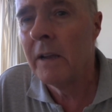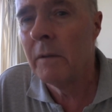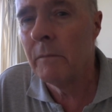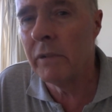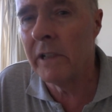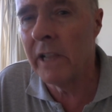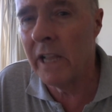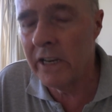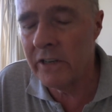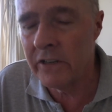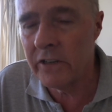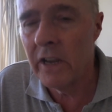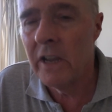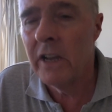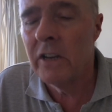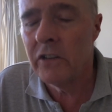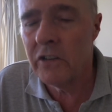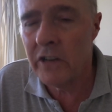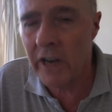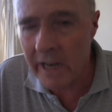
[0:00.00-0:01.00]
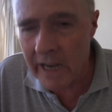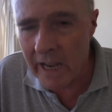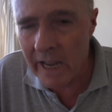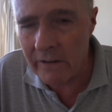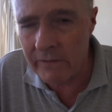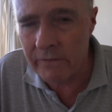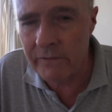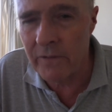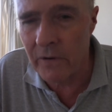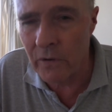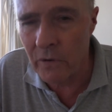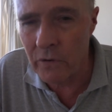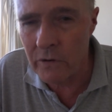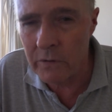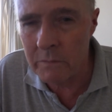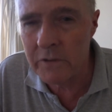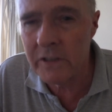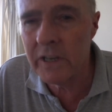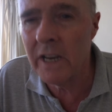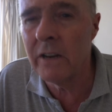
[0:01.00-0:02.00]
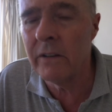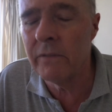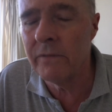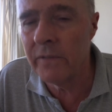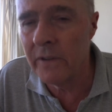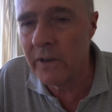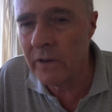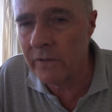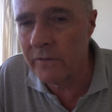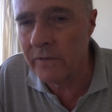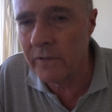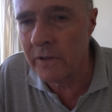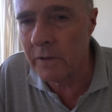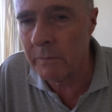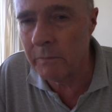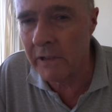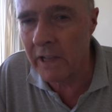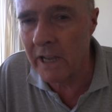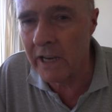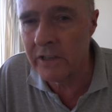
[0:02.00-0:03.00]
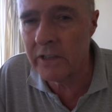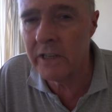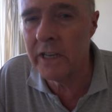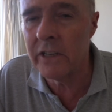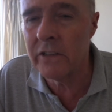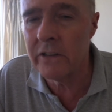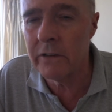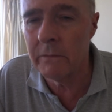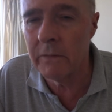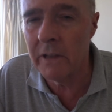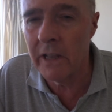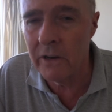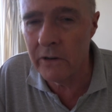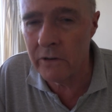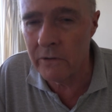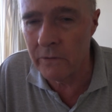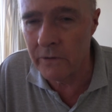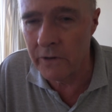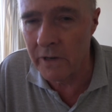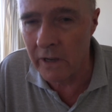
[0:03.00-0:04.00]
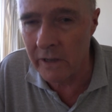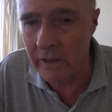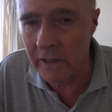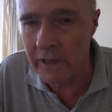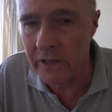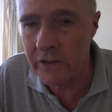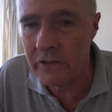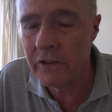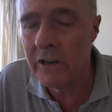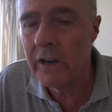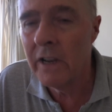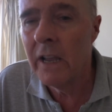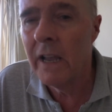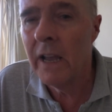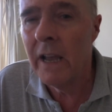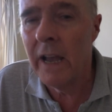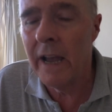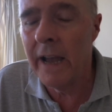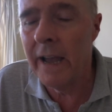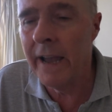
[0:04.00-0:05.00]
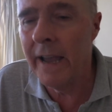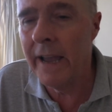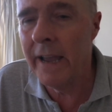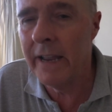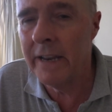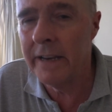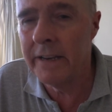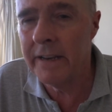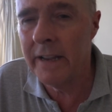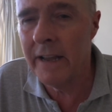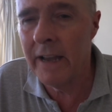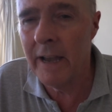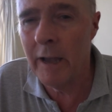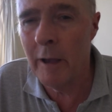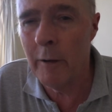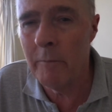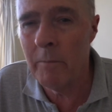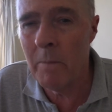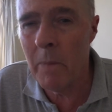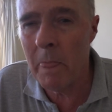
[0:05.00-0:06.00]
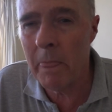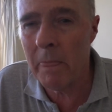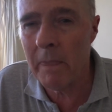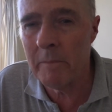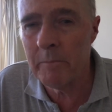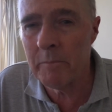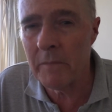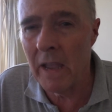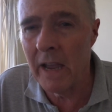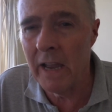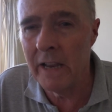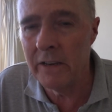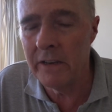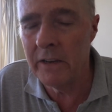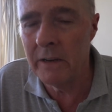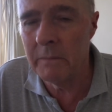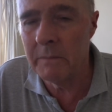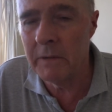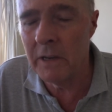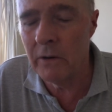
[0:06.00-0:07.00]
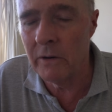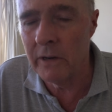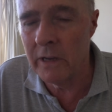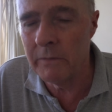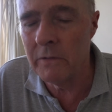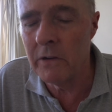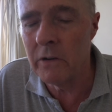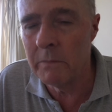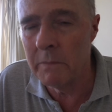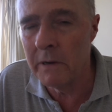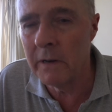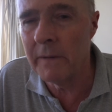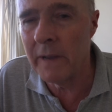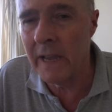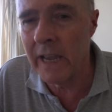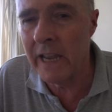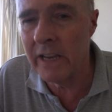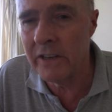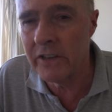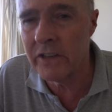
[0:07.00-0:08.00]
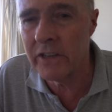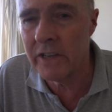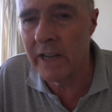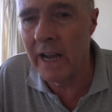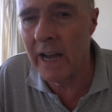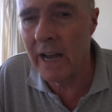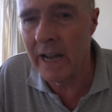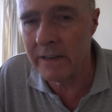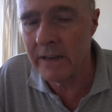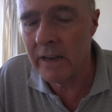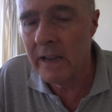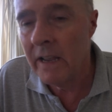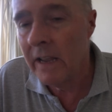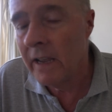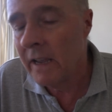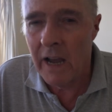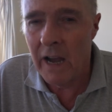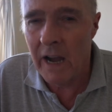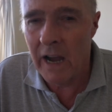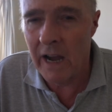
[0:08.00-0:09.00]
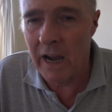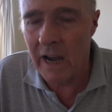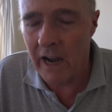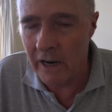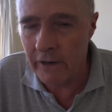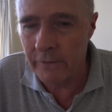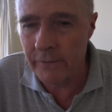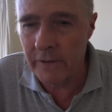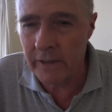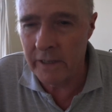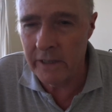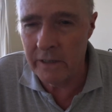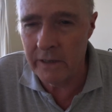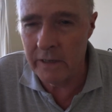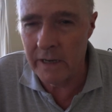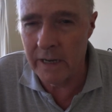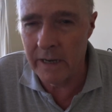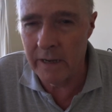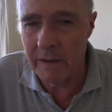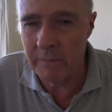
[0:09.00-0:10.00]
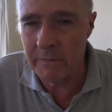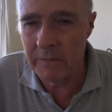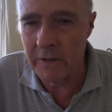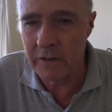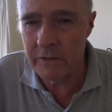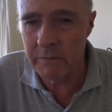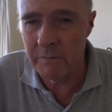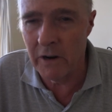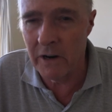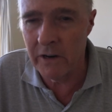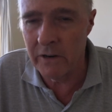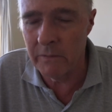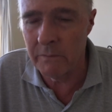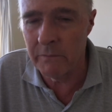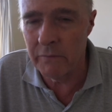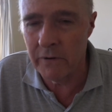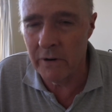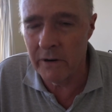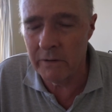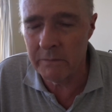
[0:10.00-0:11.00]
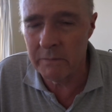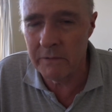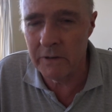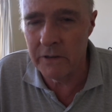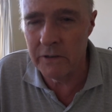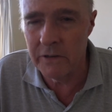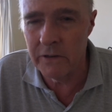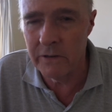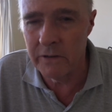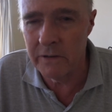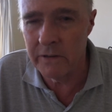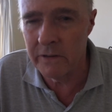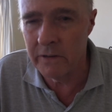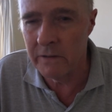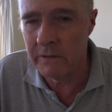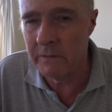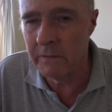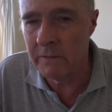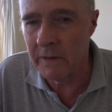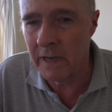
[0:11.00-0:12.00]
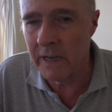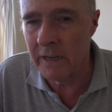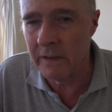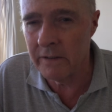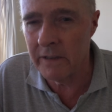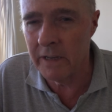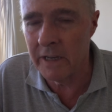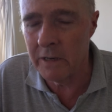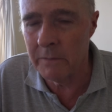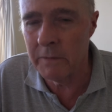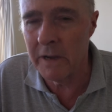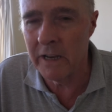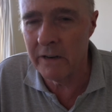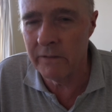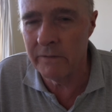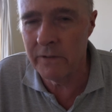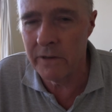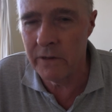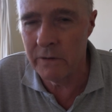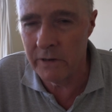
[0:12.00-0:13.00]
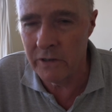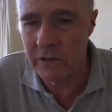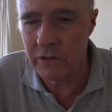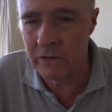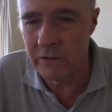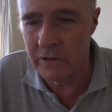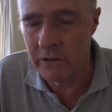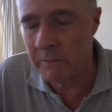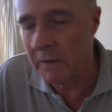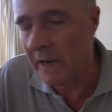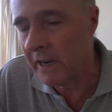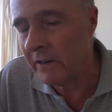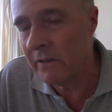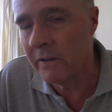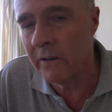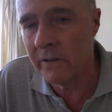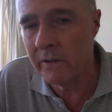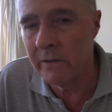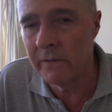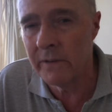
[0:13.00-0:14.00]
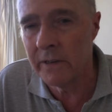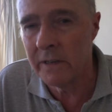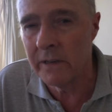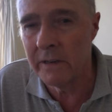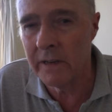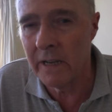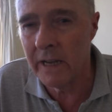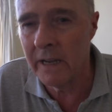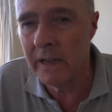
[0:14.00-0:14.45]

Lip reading: place. Check out forums. Get a feel for the place. Get some local knowledge, and it'll give you a bit of a head start. Hopefully, this might have prompted you to think about a few issues you may not have, and